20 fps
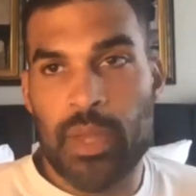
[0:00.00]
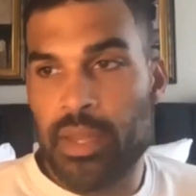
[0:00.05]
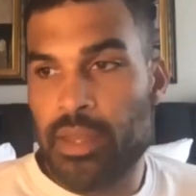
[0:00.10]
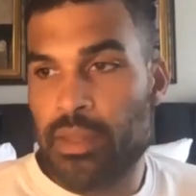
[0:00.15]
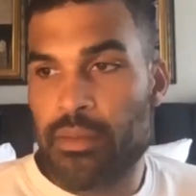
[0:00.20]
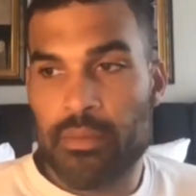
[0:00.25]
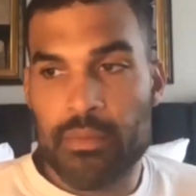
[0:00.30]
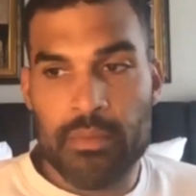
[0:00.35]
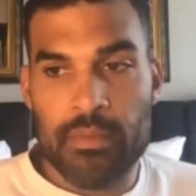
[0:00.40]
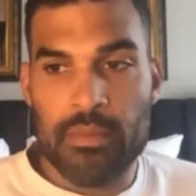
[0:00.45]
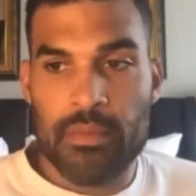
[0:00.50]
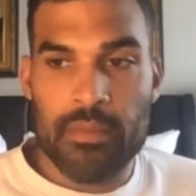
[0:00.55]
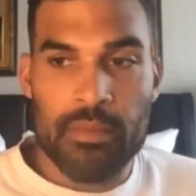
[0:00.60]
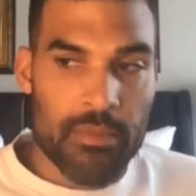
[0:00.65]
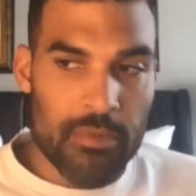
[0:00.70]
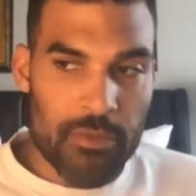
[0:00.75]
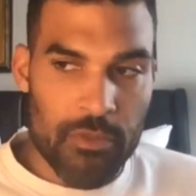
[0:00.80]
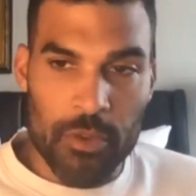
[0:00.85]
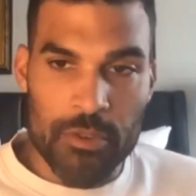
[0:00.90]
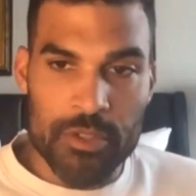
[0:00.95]
Like,
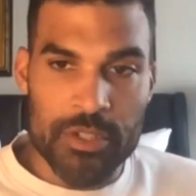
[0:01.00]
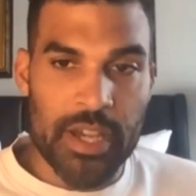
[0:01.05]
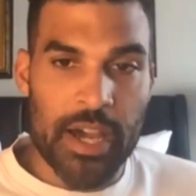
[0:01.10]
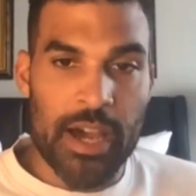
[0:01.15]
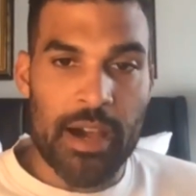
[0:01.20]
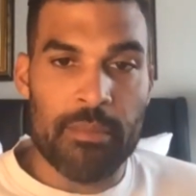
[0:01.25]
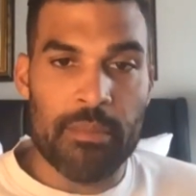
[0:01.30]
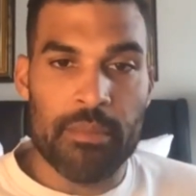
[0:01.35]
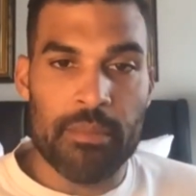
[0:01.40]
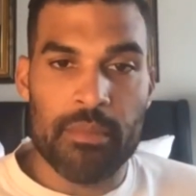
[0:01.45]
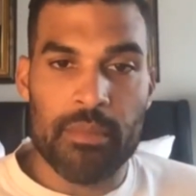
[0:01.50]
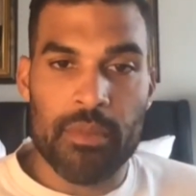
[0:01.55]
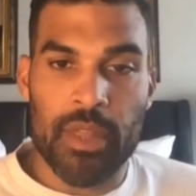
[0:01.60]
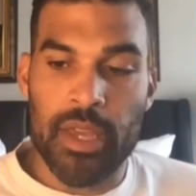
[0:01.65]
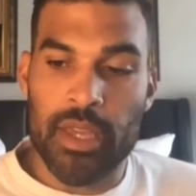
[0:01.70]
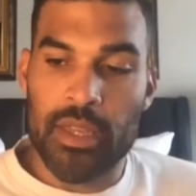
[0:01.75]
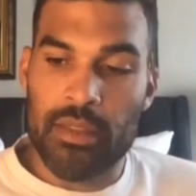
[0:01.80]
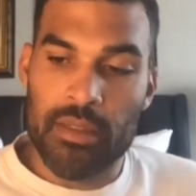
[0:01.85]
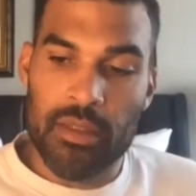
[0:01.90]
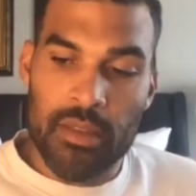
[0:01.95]
full stop.
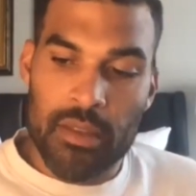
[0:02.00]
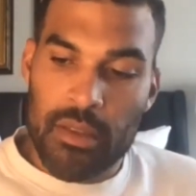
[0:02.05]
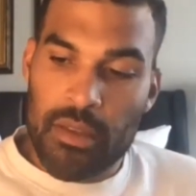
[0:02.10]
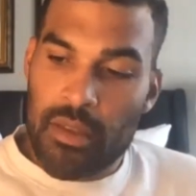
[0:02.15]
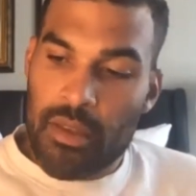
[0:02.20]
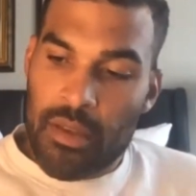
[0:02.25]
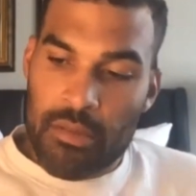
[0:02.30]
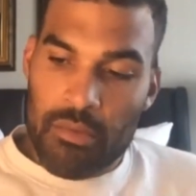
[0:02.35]
Like,